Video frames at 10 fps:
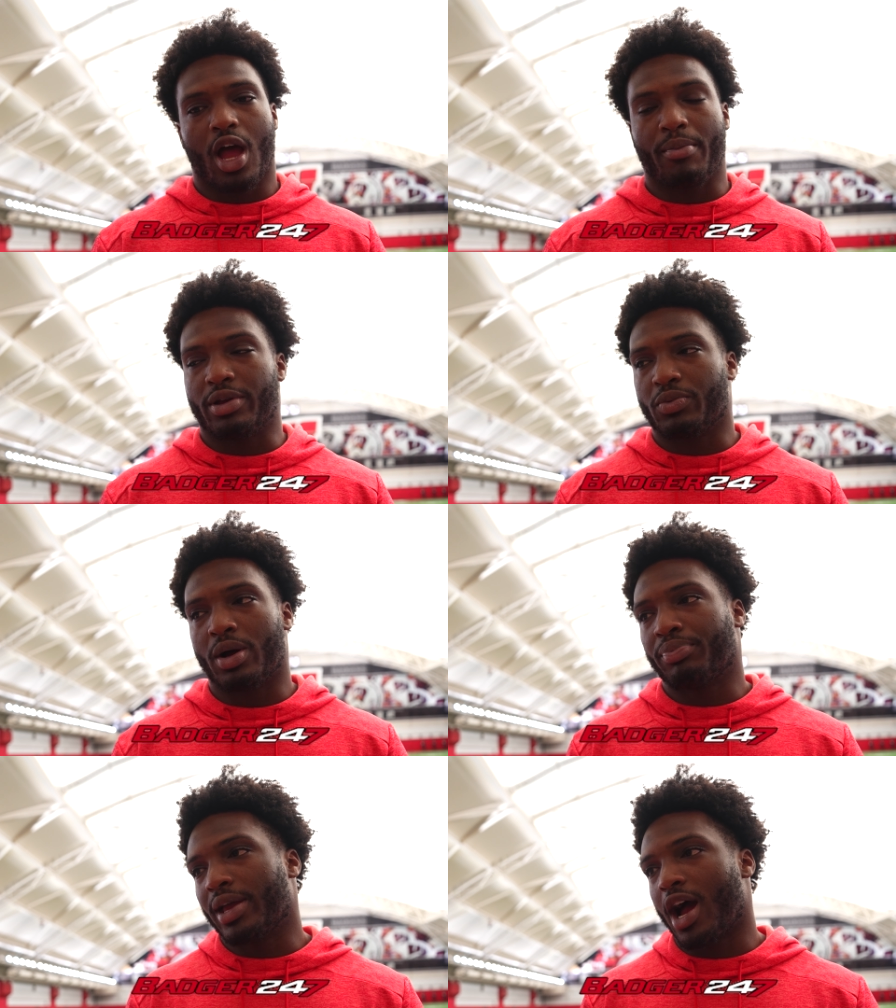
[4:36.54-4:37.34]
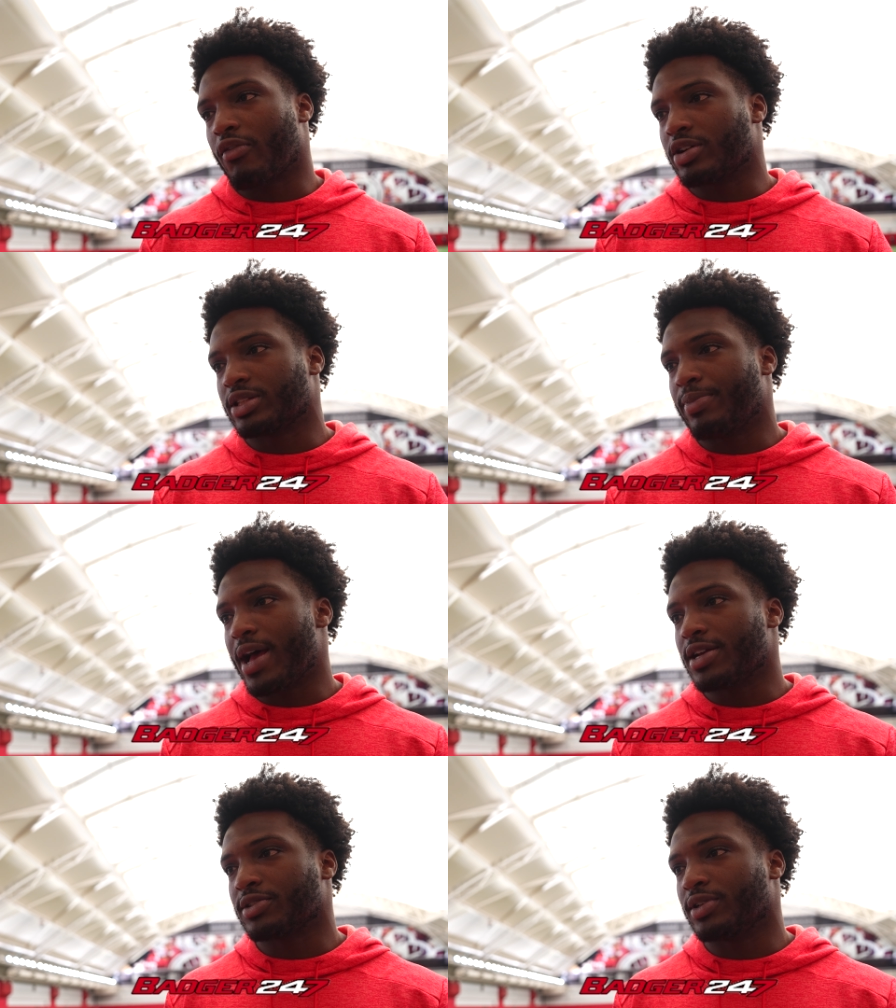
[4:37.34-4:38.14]
I'll be one play, I'll rush the
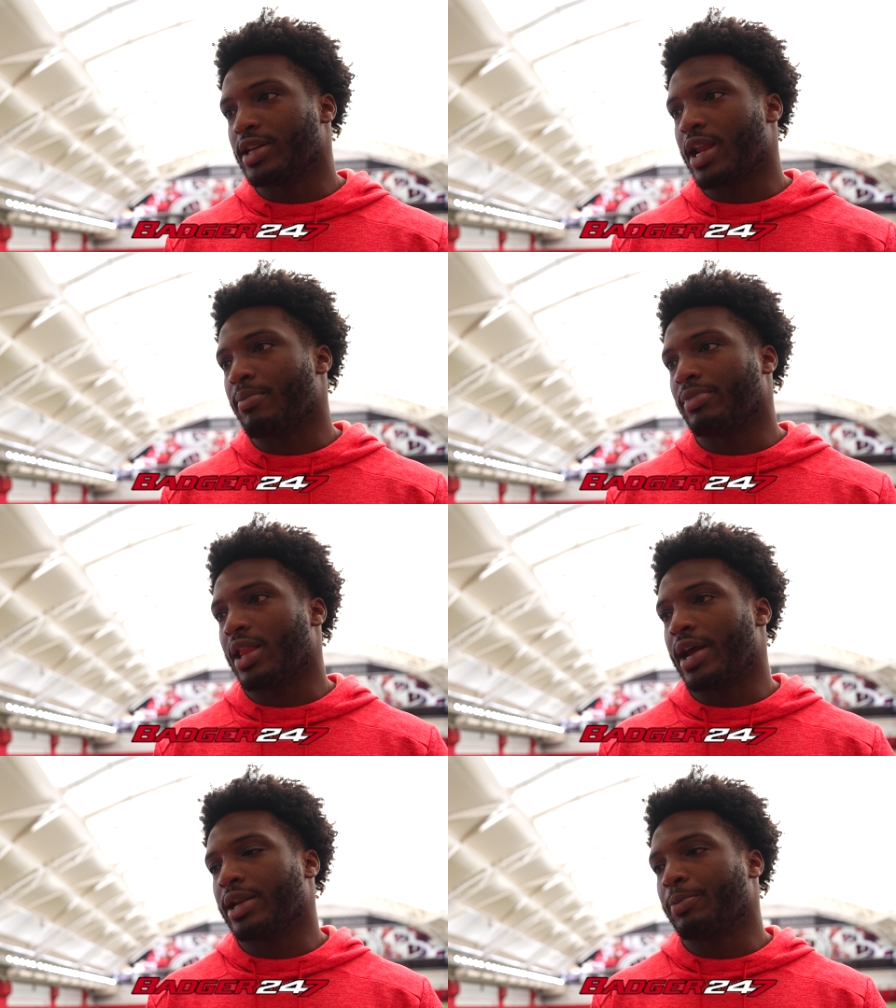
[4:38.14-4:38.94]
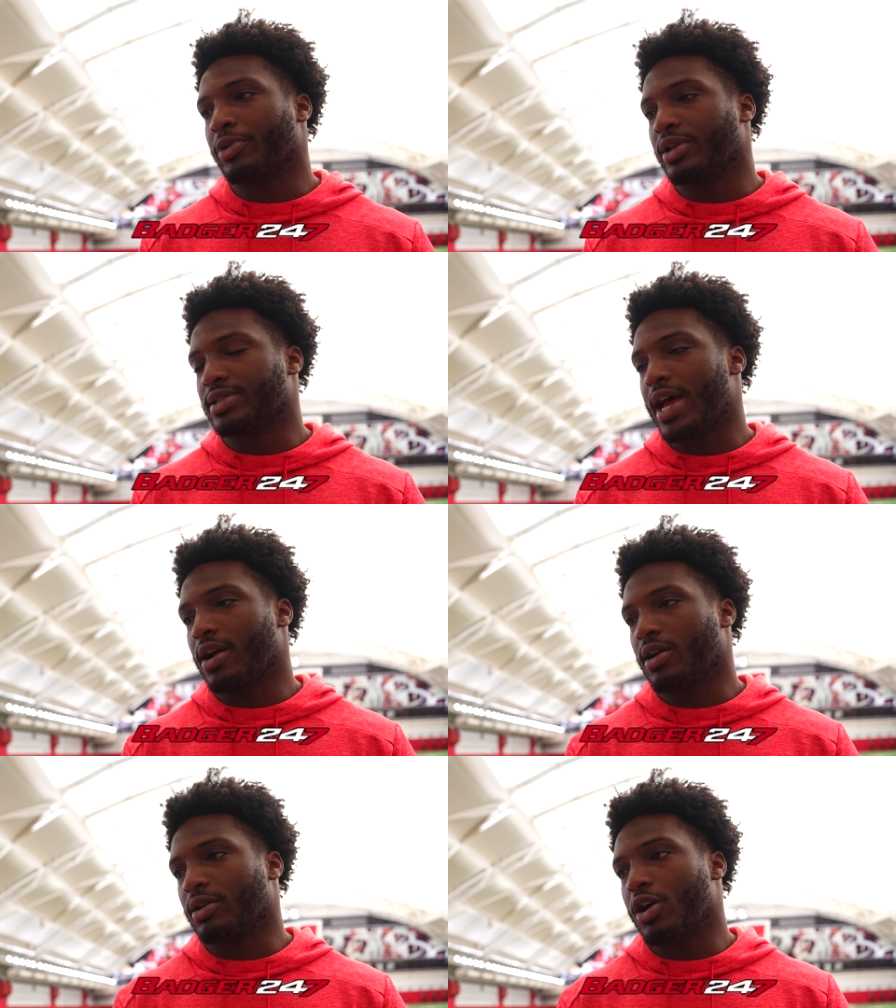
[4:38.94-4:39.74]
passer, and then I'm lined up on the
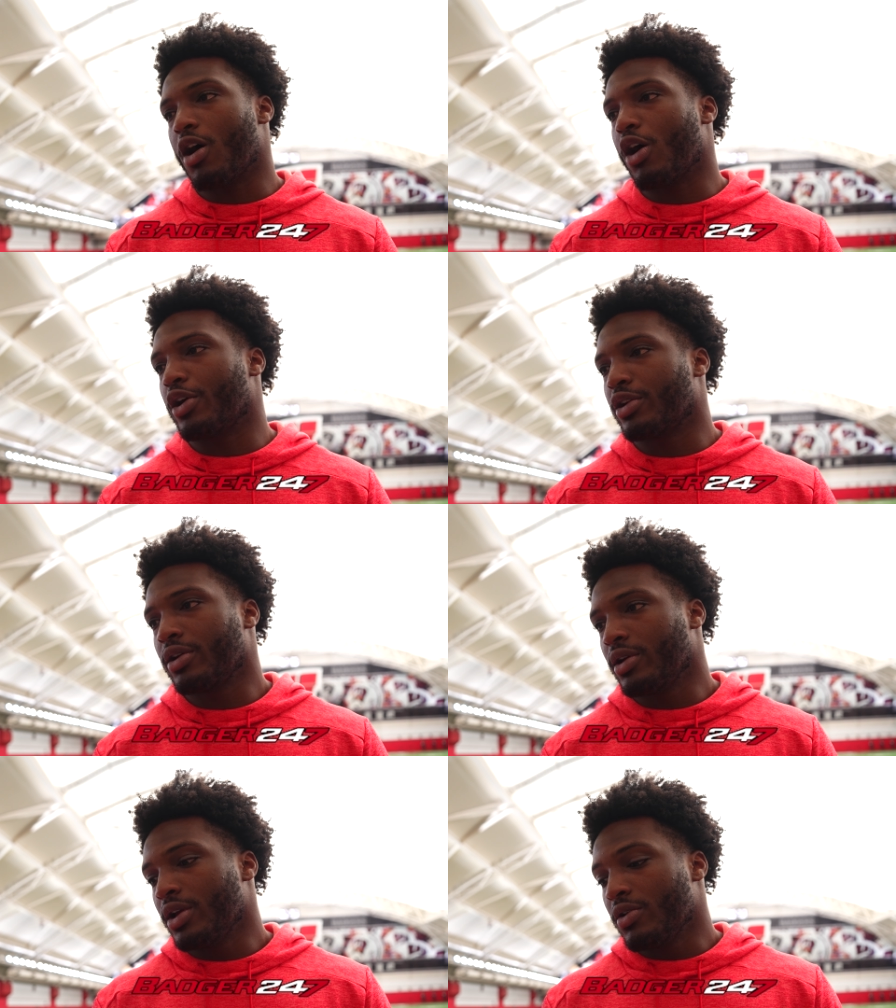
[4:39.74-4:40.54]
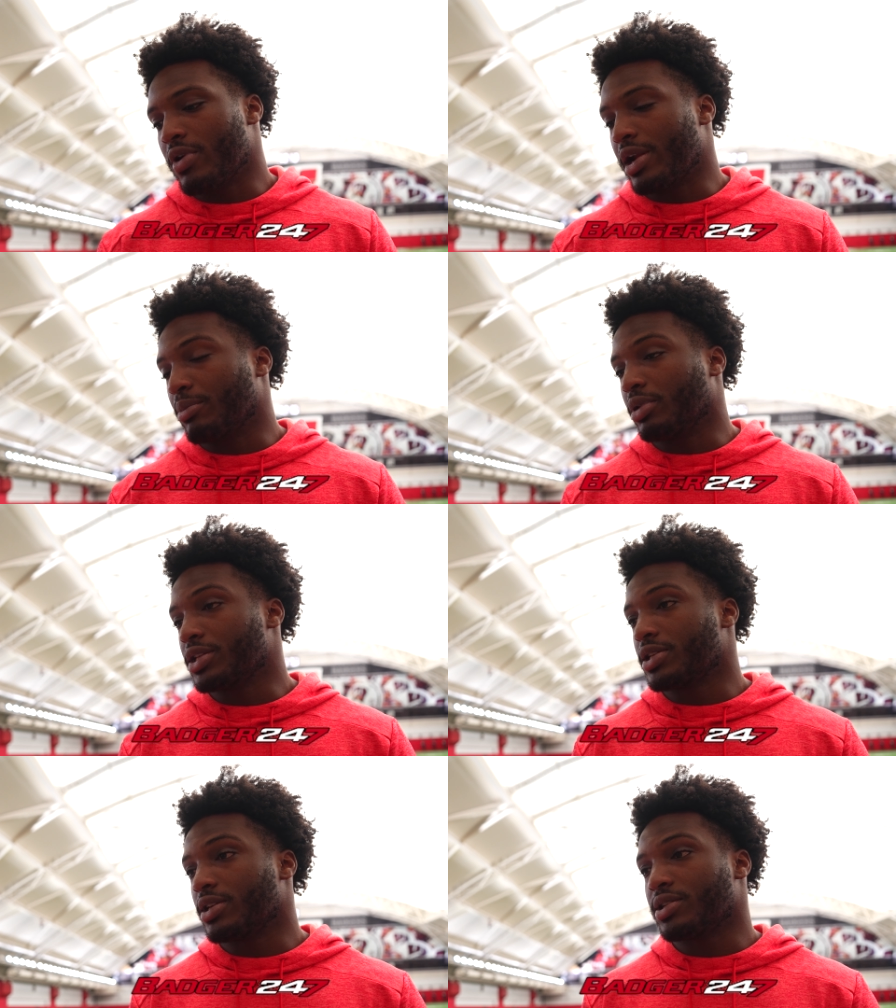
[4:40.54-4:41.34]
tap on guard, running
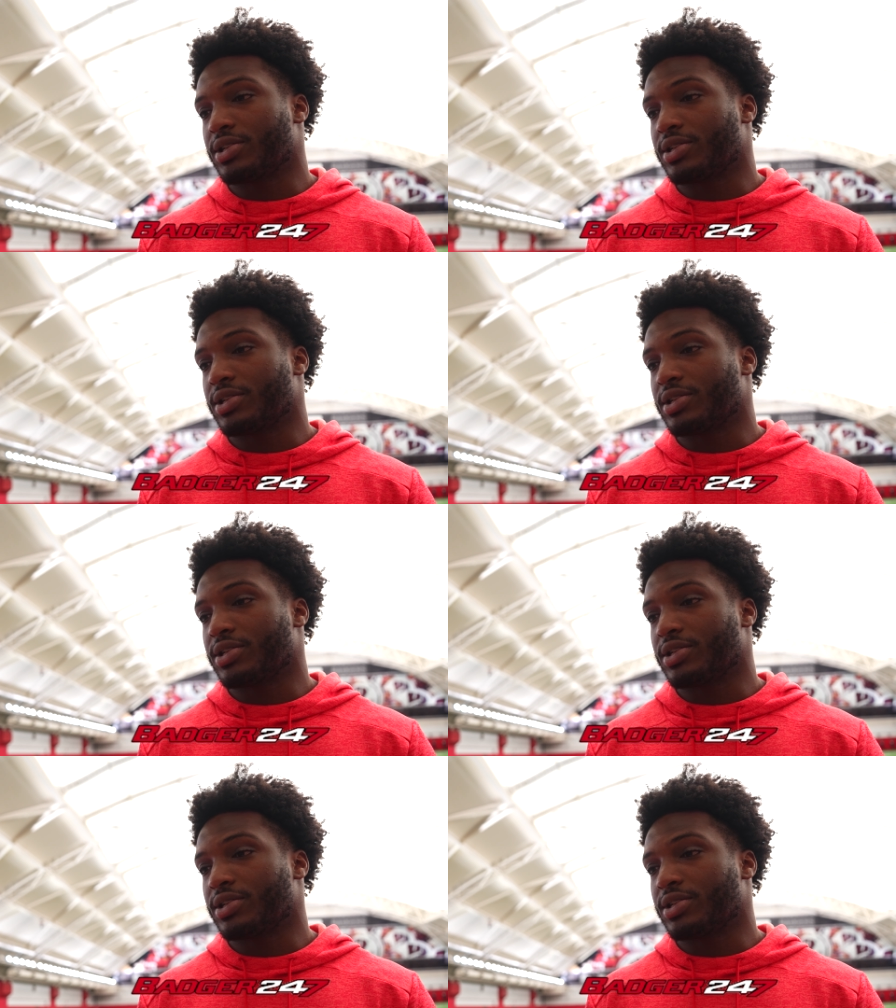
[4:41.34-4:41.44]
blitzes.